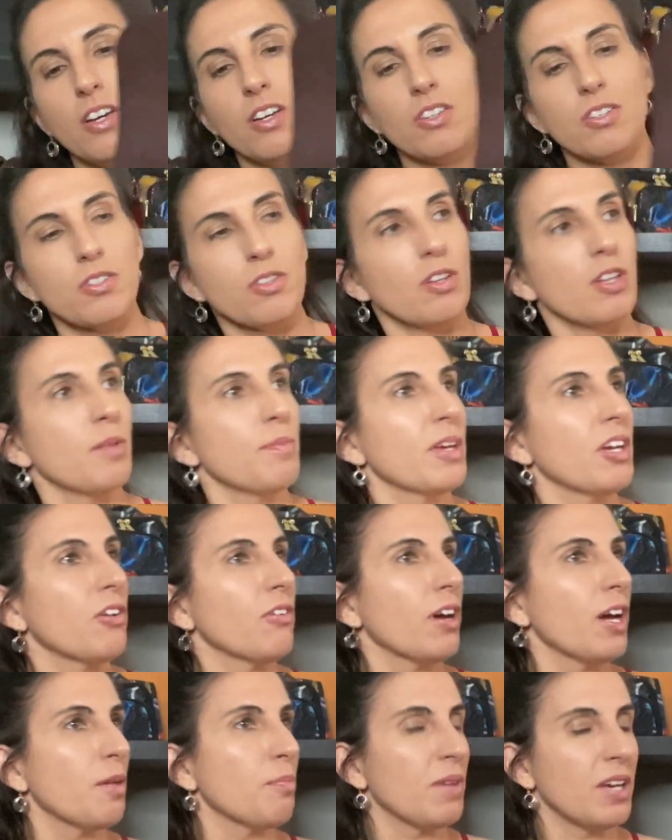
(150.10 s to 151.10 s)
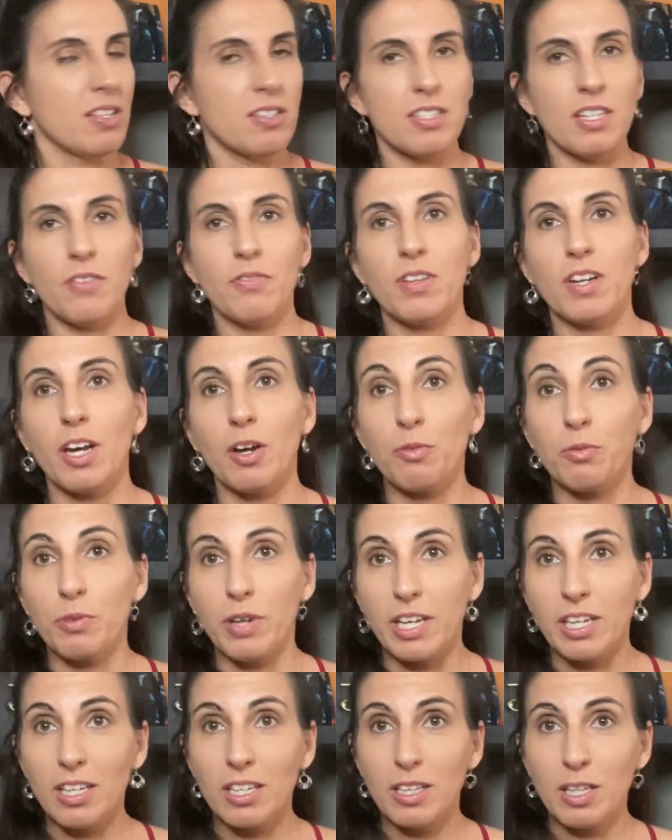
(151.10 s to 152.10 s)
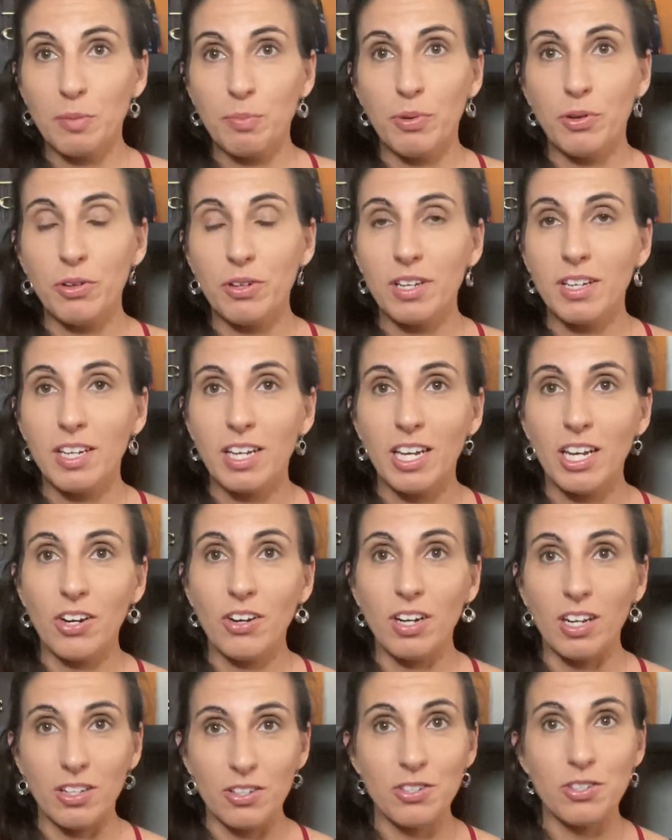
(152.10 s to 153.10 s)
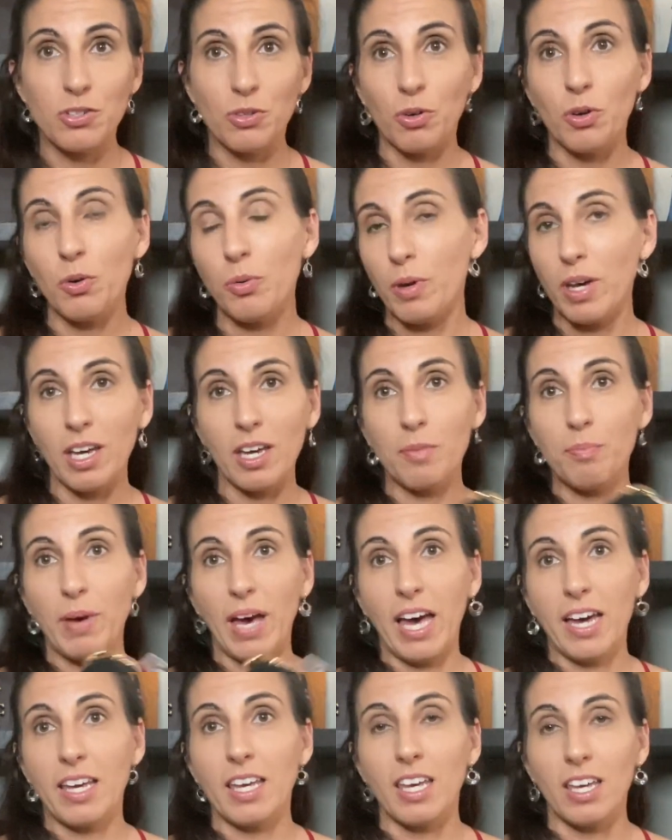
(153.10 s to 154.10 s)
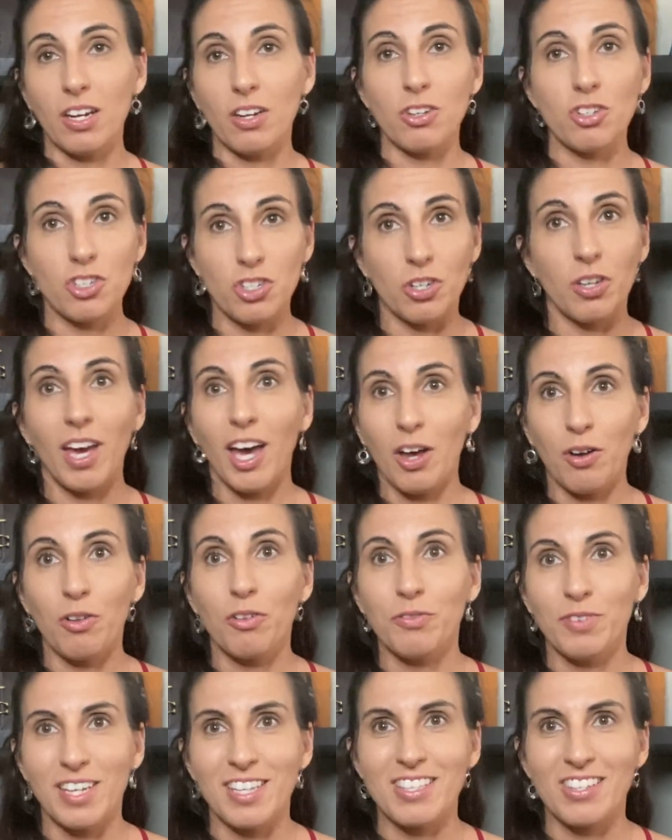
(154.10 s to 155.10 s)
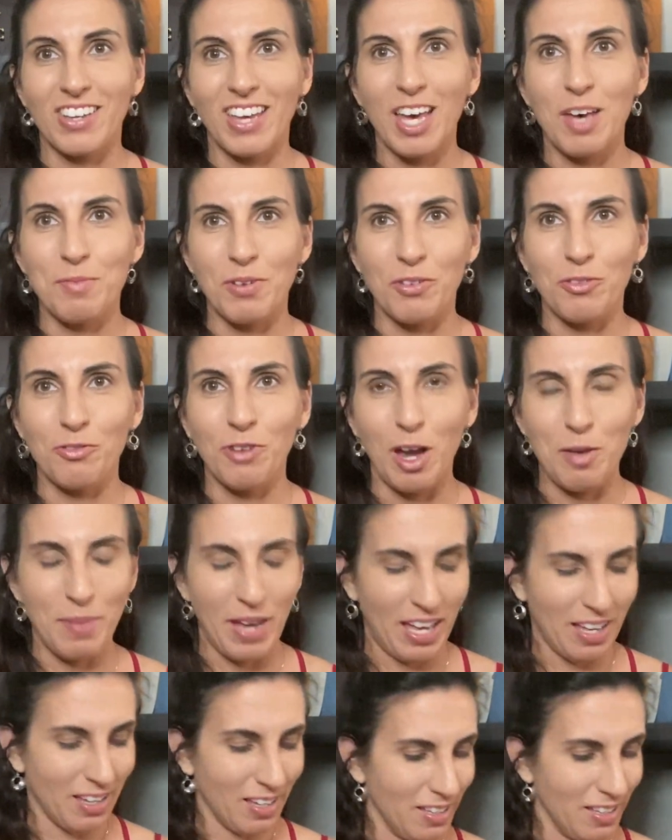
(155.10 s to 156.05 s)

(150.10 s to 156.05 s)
So let me grab my stuff that I regularly put in here and I'll just do a quick packing and I'll show you how it all fits. Okay, I'll be right back.